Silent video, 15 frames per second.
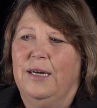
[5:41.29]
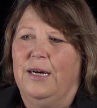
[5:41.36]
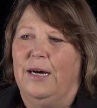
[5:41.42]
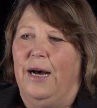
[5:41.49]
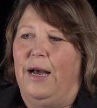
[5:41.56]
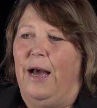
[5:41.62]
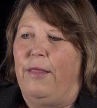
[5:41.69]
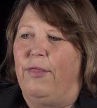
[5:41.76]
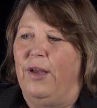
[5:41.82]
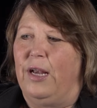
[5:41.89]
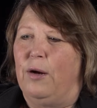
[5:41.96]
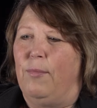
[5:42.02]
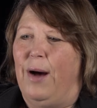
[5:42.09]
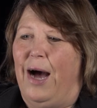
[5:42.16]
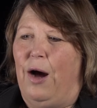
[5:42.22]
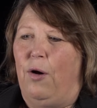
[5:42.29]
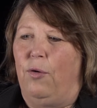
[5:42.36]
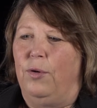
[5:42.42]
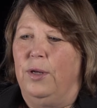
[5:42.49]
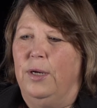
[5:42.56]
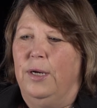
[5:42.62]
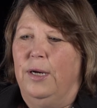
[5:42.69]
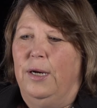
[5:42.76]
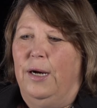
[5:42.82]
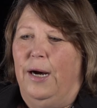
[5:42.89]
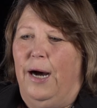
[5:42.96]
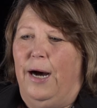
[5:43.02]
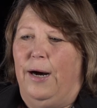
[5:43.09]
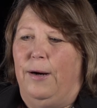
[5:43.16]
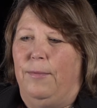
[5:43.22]
Uh, I think about
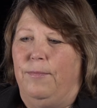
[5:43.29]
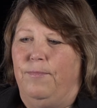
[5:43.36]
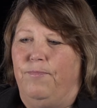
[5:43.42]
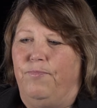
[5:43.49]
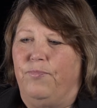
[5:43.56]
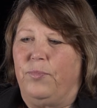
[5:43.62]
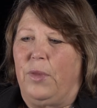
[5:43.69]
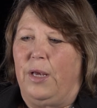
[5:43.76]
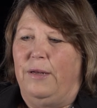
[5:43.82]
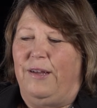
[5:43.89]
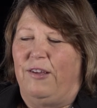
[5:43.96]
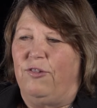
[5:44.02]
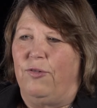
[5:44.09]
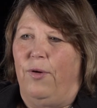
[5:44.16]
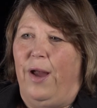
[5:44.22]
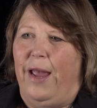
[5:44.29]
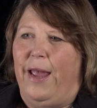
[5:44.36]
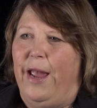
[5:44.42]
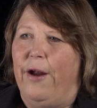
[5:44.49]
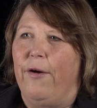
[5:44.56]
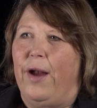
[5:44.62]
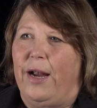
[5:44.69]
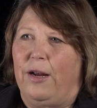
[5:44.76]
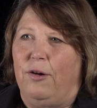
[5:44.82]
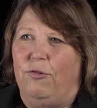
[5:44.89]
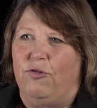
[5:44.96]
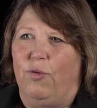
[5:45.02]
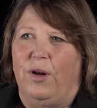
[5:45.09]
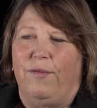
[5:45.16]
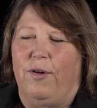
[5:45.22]
um, Desiree Herrick,
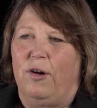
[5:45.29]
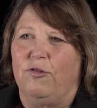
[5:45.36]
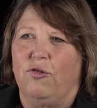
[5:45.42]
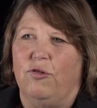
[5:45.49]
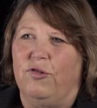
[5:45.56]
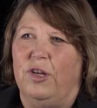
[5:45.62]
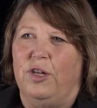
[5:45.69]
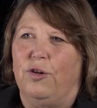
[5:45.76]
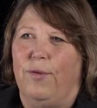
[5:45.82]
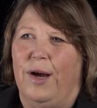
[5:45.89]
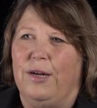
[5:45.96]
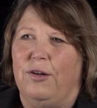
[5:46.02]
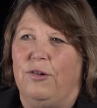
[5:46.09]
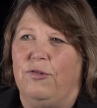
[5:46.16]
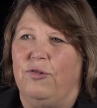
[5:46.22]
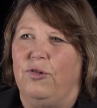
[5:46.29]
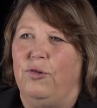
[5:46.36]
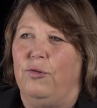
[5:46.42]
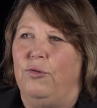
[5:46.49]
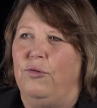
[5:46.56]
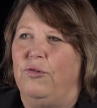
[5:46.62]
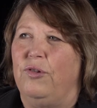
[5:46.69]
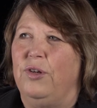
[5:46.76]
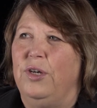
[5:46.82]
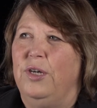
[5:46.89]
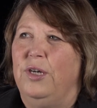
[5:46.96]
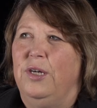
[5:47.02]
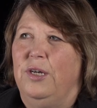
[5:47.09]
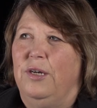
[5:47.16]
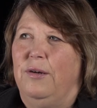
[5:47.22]
who's one of our associate directors, who's
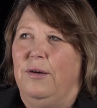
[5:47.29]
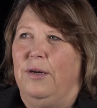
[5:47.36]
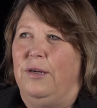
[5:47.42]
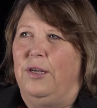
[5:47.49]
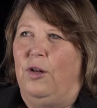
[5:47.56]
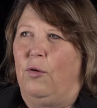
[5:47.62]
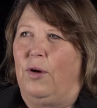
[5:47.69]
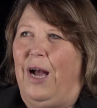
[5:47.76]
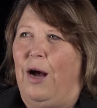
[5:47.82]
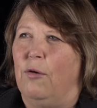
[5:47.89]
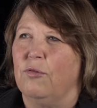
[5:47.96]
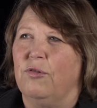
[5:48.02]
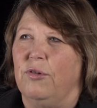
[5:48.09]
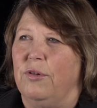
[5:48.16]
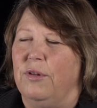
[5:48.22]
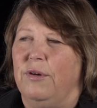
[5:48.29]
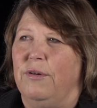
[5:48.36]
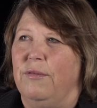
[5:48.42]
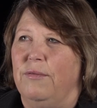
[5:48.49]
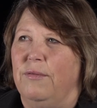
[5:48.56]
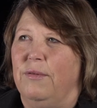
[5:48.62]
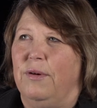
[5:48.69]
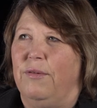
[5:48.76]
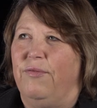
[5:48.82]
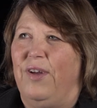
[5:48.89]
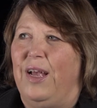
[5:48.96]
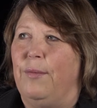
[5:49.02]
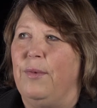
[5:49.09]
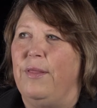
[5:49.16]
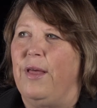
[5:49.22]
you know counseled a, a
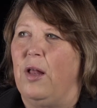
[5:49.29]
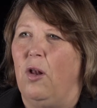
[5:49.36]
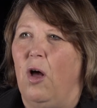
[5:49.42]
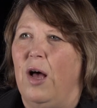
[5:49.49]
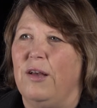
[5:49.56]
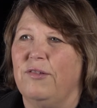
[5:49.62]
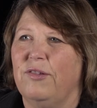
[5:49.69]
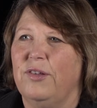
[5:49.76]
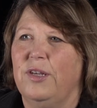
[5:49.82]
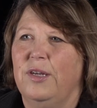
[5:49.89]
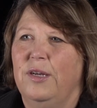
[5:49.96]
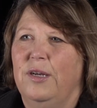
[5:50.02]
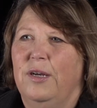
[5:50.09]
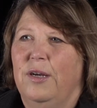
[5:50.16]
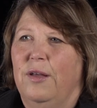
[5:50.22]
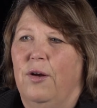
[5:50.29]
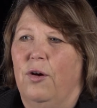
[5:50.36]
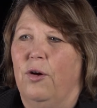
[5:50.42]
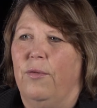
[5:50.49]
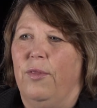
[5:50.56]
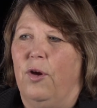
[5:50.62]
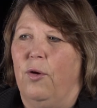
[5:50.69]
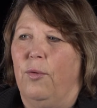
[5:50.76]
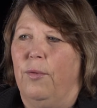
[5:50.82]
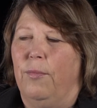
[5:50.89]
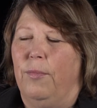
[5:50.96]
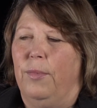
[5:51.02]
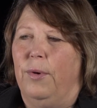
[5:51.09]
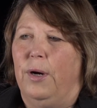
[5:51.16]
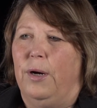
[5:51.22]
family that lost her their
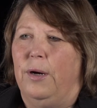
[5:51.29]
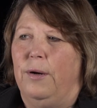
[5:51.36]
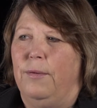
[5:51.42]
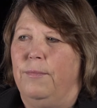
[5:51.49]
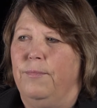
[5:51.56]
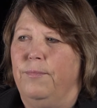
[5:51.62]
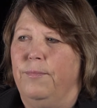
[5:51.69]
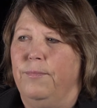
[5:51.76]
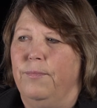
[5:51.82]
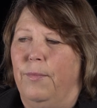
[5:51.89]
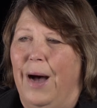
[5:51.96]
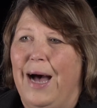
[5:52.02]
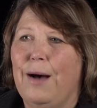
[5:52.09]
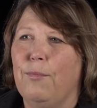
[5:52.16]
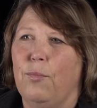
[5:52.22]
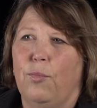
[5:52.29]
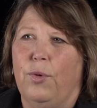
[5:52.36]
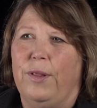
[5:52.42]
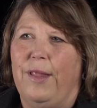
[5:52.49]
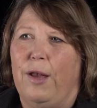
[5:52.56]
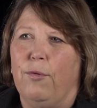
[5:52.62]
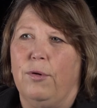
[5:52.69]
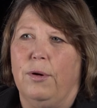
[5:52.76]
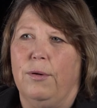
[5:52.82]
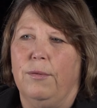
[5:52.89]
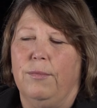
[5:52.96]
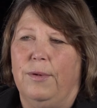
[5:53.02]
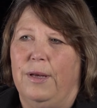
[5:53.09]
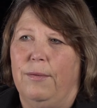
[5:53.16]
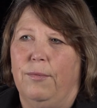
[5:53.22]
um, mom when they were
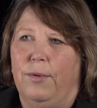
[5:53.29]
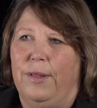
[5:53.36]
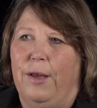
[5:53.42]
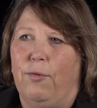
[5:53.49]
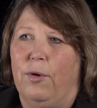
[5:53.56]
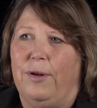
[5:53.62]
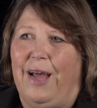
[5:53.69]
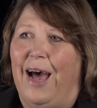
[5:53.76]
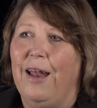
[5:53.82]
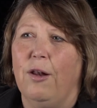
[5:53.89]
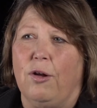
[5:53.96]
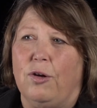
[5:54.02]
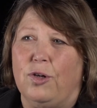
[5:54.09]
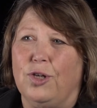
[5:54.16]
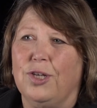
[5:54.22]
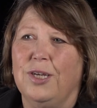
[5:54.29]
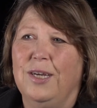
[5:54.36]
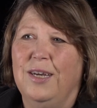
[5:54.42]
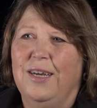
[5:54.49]
when they were toddlers,